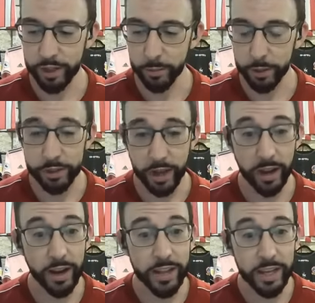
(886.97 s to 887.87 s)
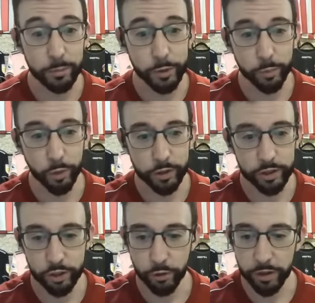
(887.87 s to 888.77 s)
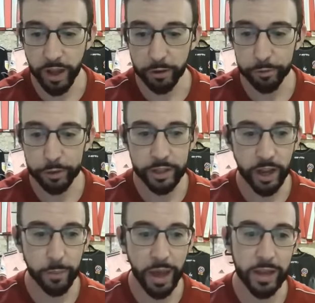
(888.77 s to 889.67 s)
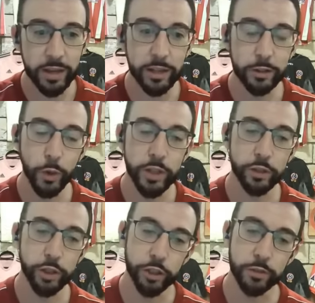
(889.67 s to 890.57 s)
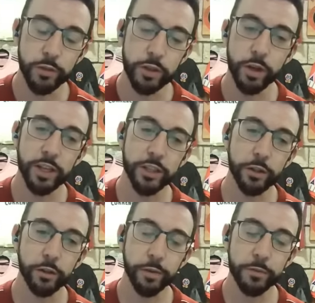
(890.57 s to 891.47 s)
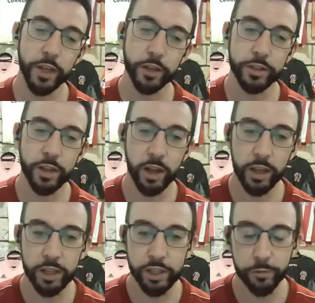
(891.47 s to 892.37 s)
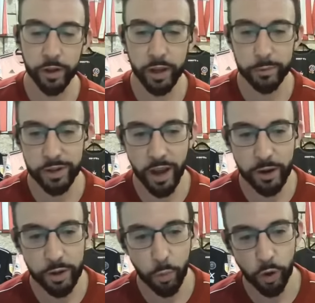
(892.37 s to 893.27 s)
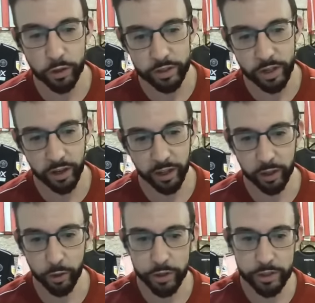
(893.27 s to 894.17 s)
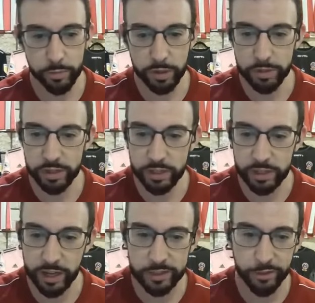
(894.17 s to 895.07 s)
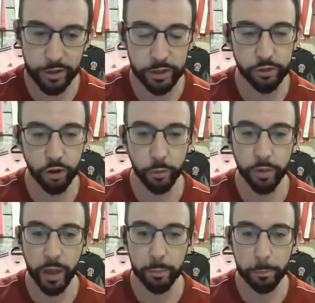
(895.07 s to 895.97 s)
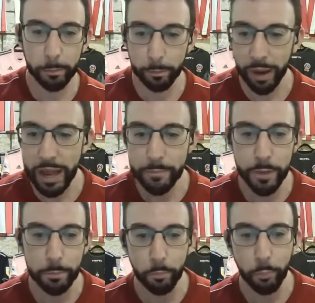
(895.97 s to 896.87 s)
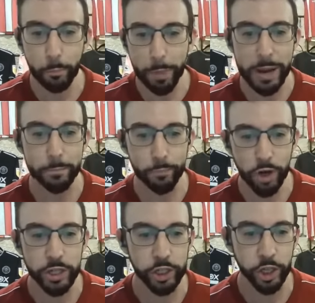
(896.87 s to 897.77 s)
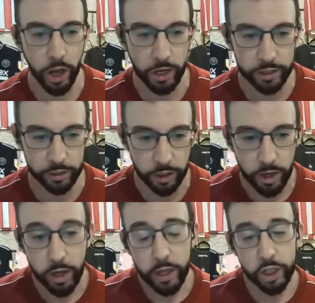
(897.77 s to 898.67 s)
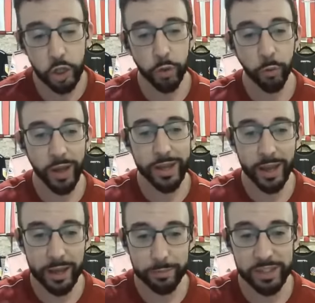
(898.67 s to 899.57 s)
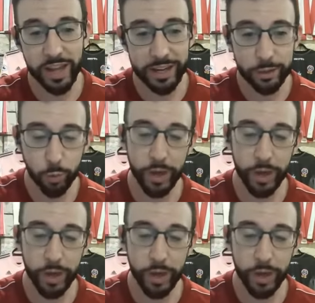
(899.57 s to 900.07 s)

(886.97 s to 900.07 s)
there was. And Egan was booked during that. Full-time, 8-0, 22 shots for Newcastle, 15 on target. Sheffield United with 9, only 1 on target, according to the BBC stats. If anything's wrong with that, blame the big British castle. 2 away games next,